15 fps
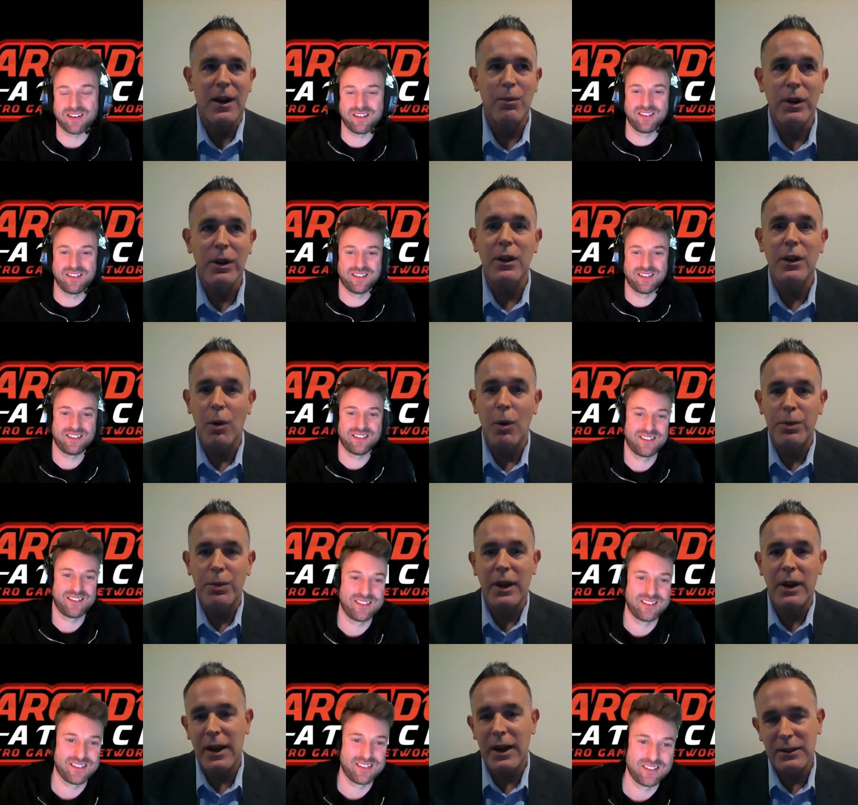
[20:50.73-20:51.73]
Speaker 1: oh, I really
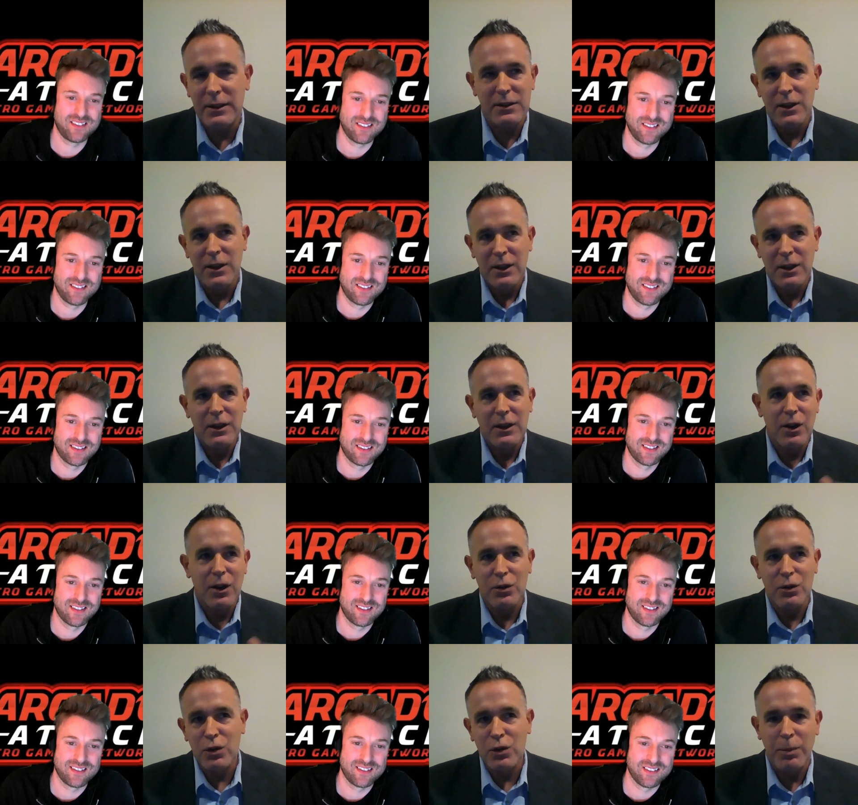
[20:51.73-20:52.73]
hope you guys you
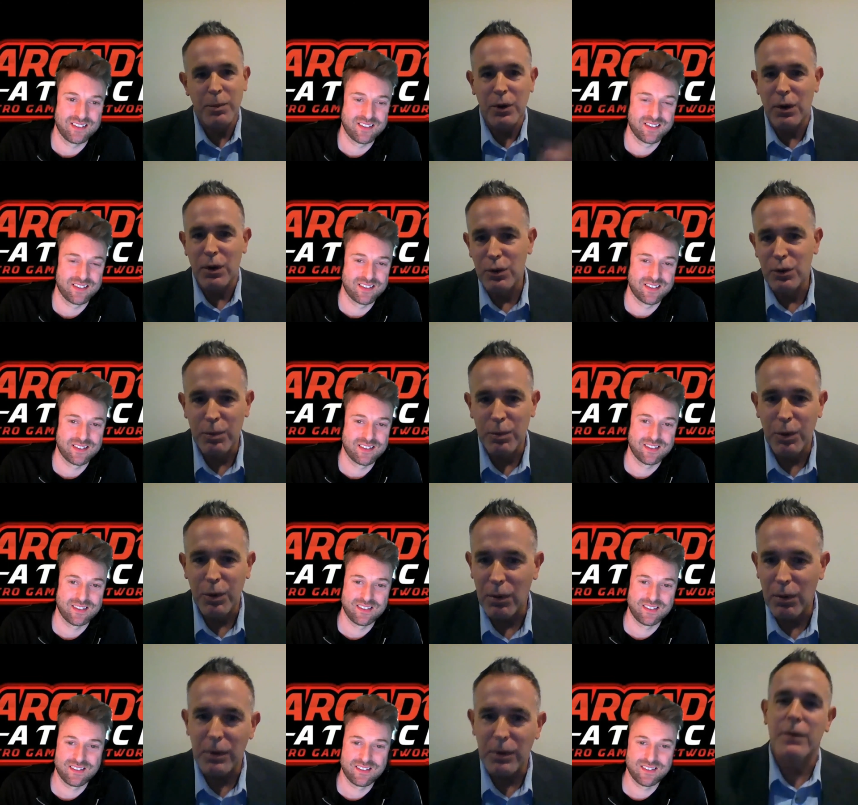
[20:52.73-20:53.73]
know, triple,
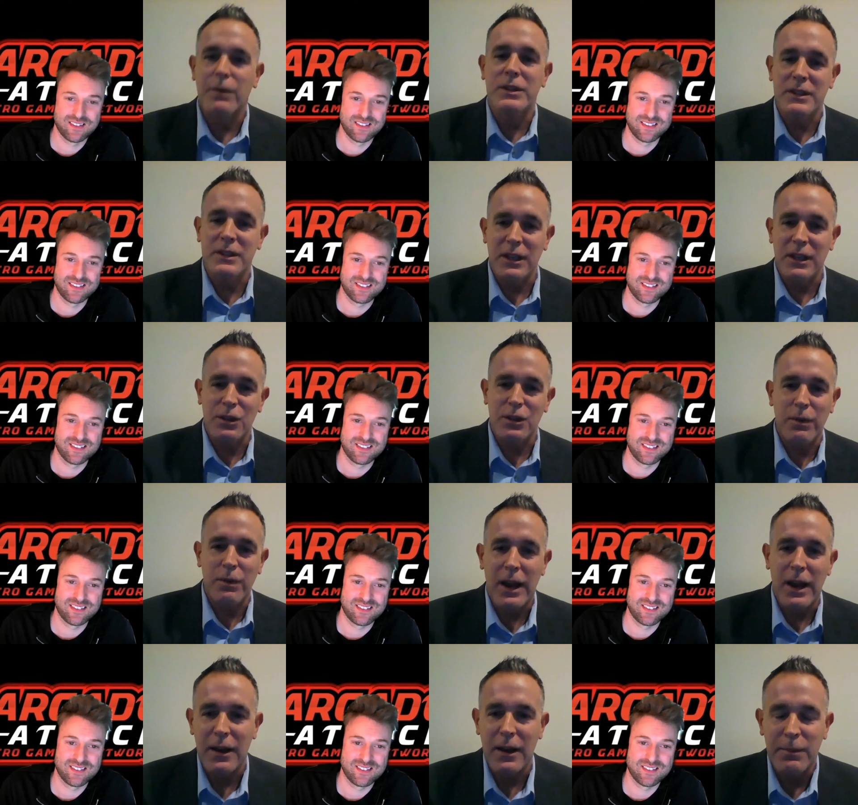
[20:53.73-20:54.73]
quadruple, whatever success
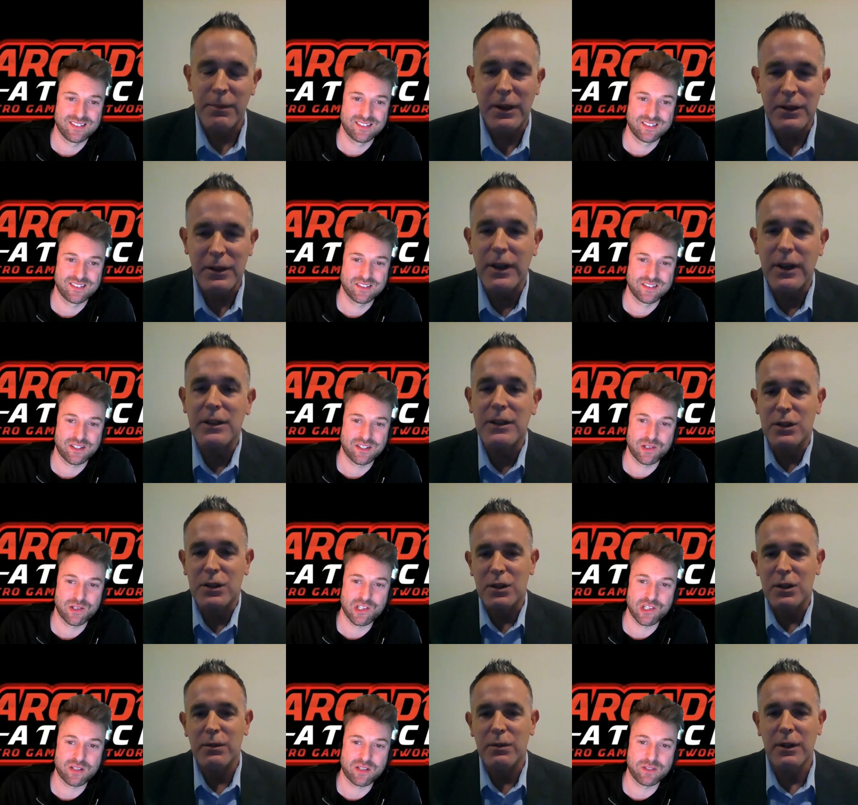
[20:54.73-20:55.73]
you've had because you guys
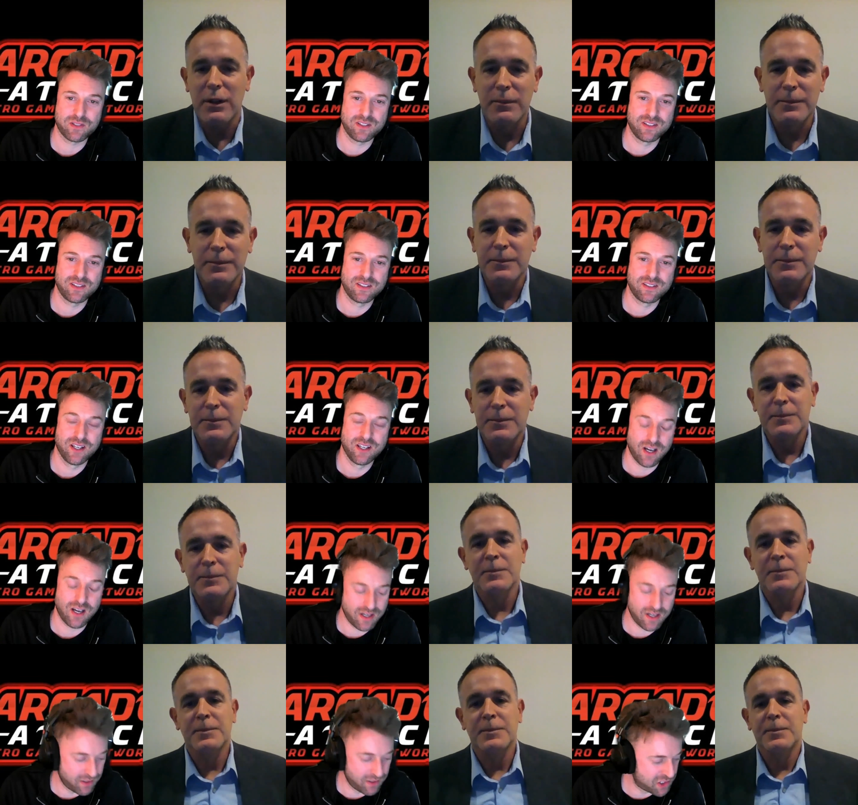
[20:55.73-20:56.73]
deserve it.
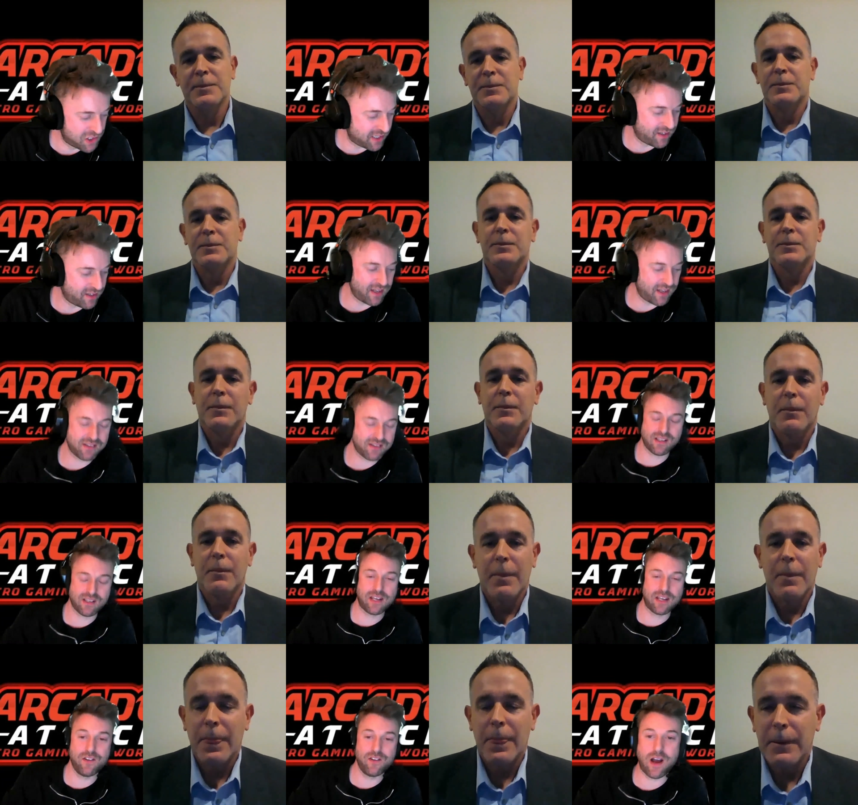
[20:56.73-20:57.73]
Speaker 2: Oh, you're no, that's,
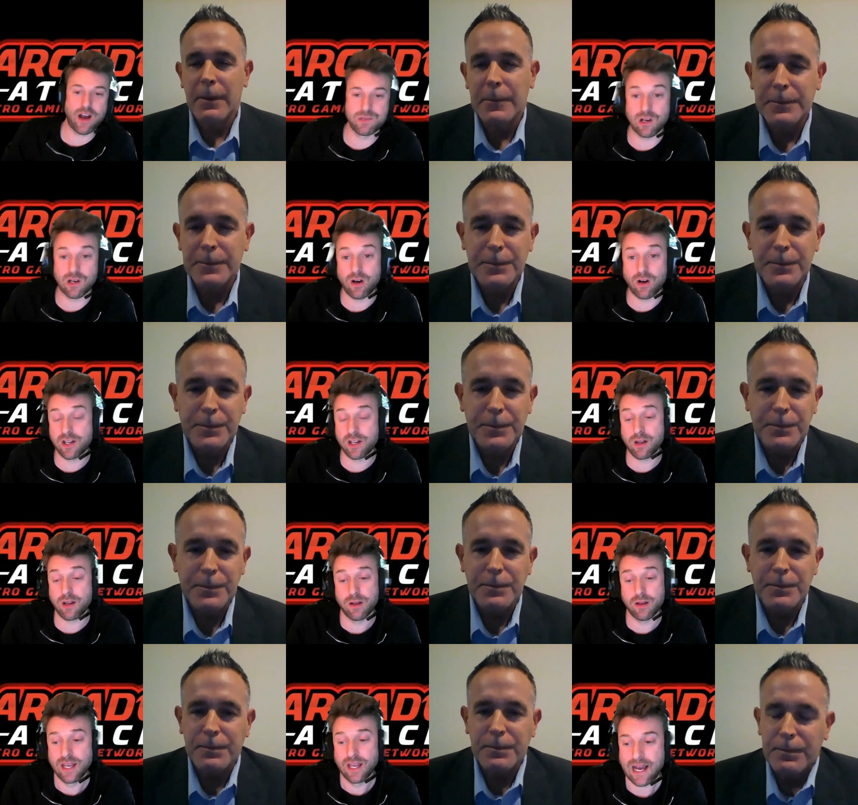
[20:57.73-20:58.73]
and you've helped a lot.
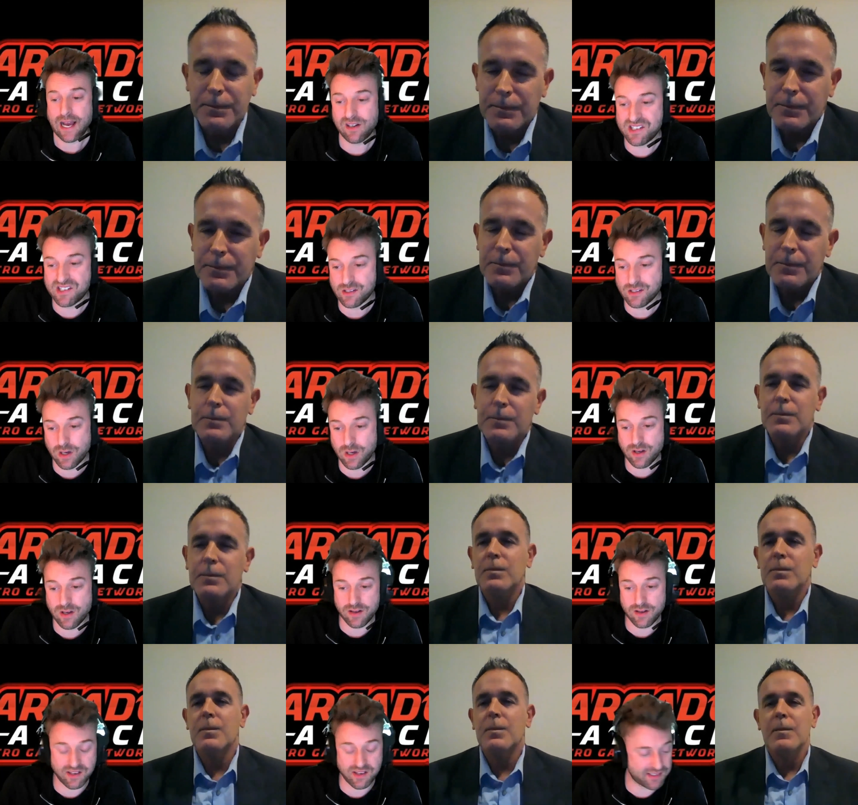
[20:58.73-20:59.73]
Uh, our listeners won't
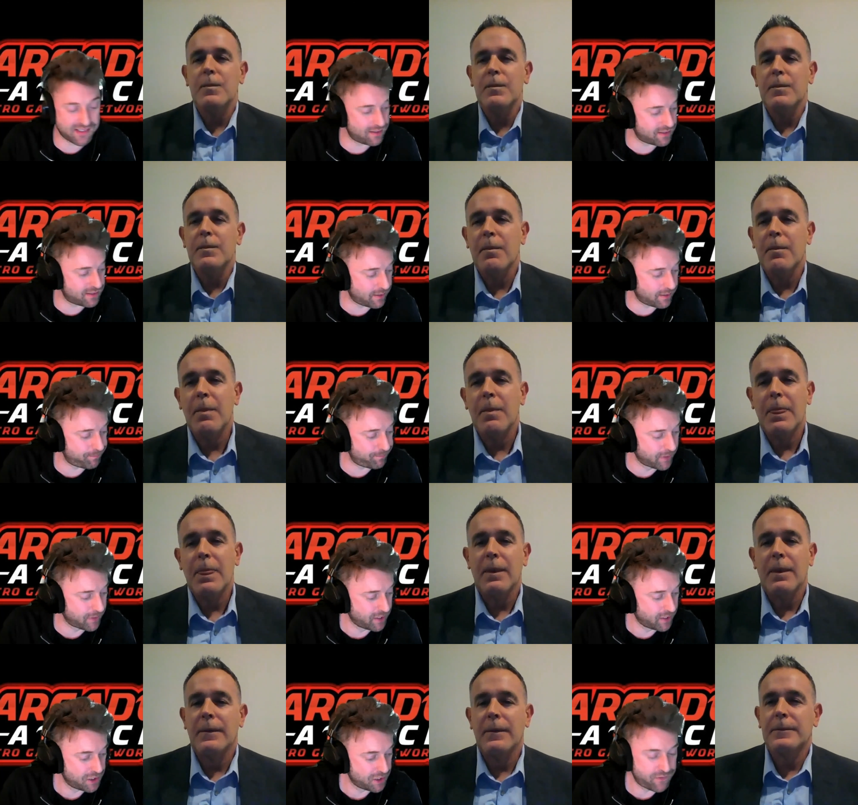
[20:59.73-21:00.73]
know this, and um,
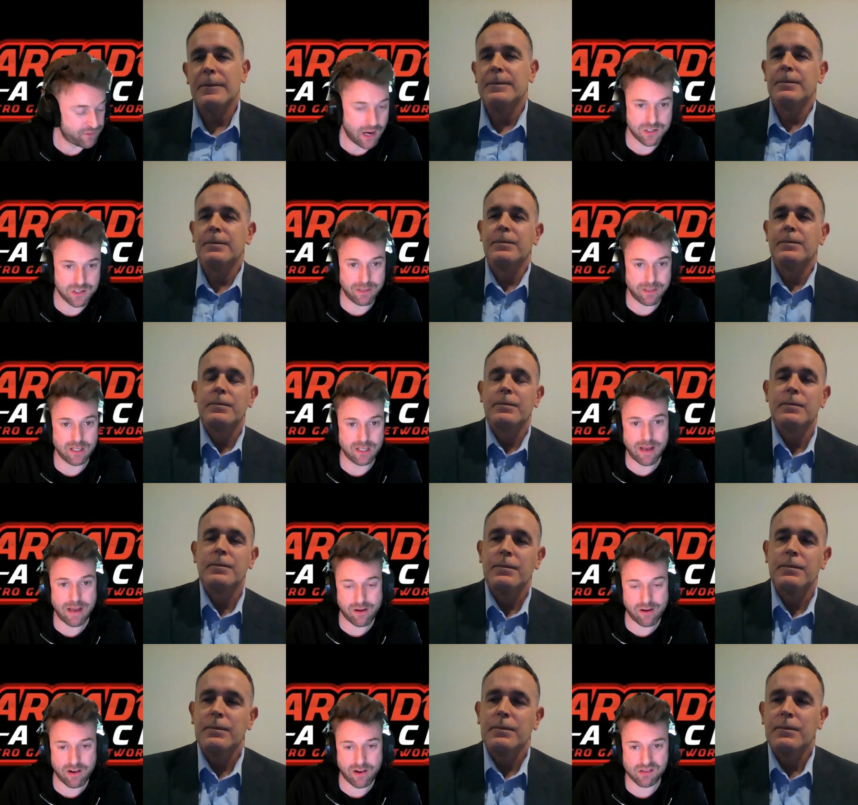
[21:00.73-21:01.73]
you've helped a bit in the
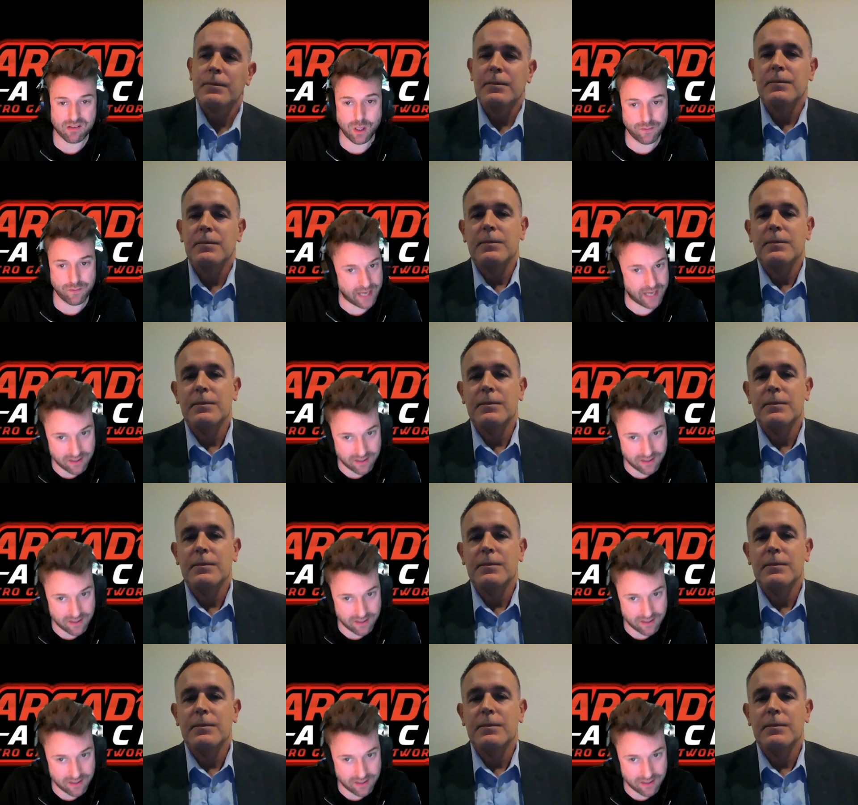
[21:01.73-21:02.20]
background as well of